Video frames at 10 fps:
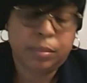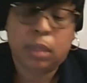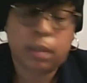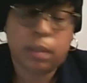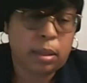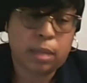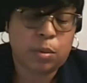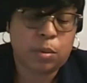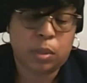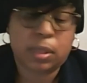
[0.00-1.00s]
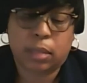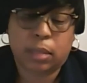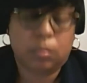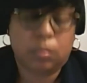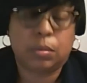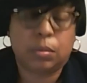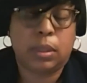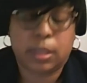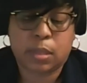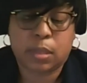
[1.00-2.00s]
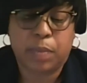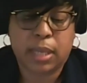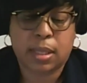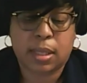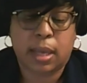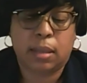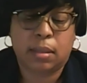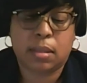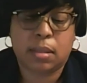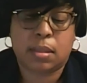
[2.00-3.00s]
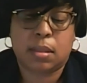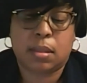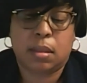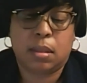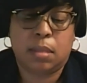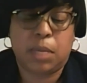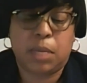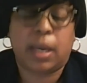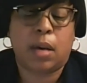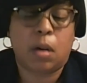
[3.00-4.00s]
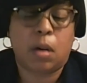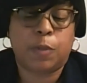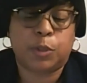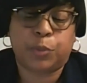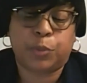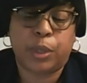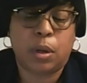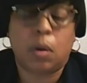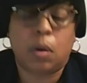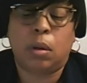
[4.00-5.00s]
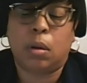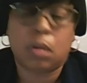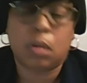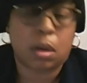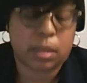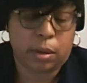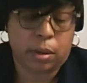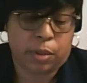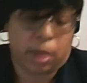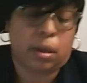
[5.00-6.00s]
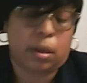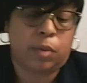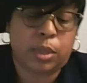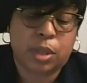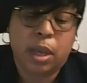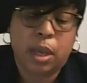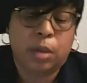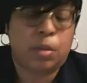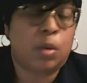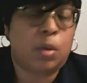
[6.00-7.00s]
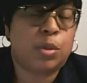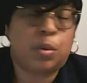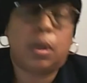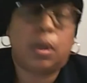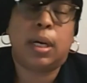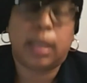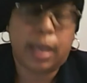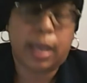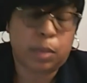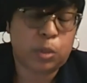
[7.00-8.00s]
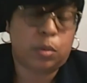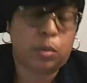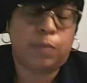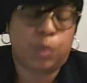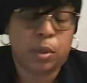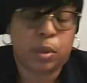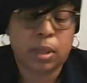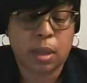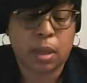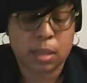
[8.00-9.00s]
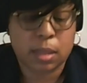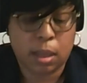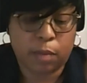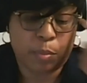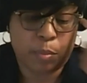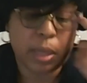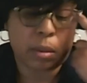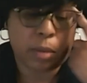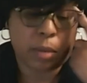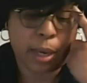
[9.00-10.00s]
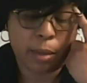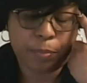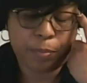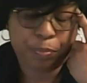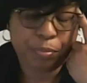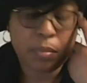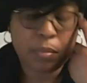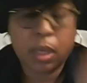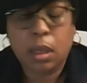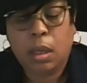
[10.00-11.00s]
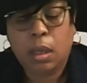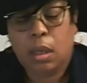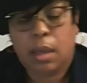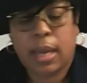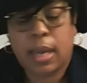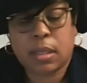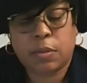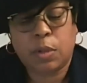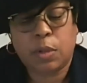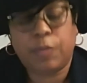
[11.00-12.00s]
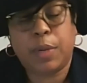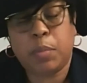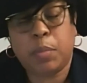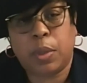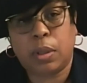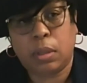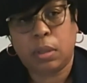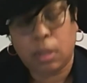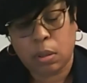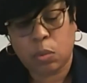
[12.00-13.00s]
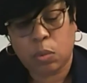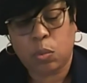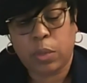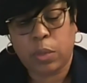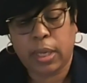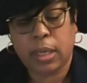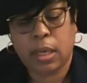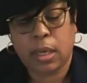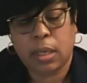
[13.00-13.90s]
Now, in other words, that really just means that this Medi-Cal offers free or low-cost healthcare coverage to those who are unable to afford the cost of medical care. As of November, we